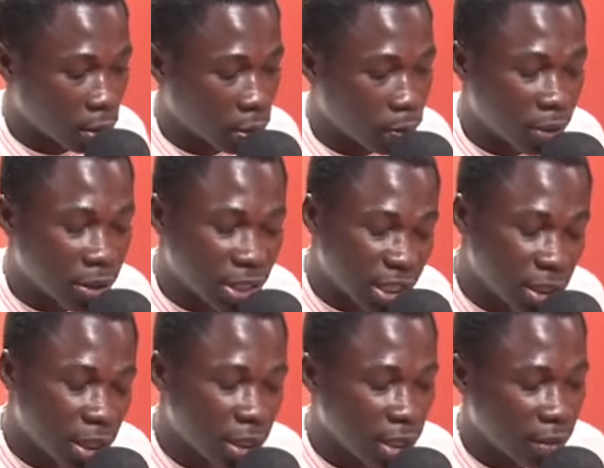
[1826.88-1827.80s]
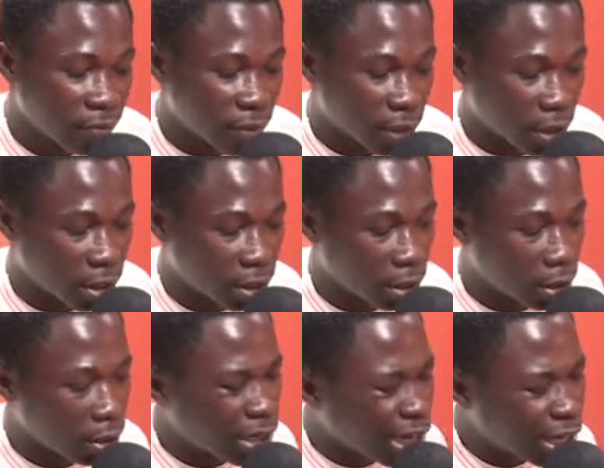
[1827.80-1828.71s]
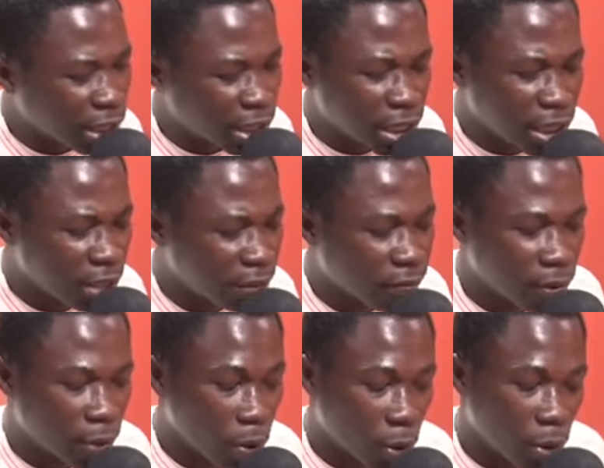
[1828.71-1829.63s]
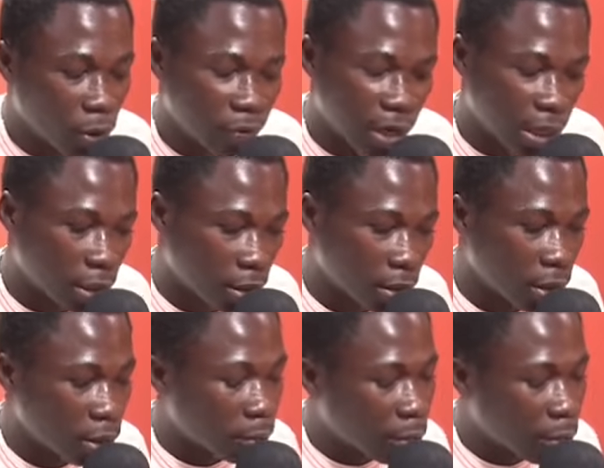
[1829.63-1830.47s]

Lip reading: Resist the evil. Not let the evil rule over you.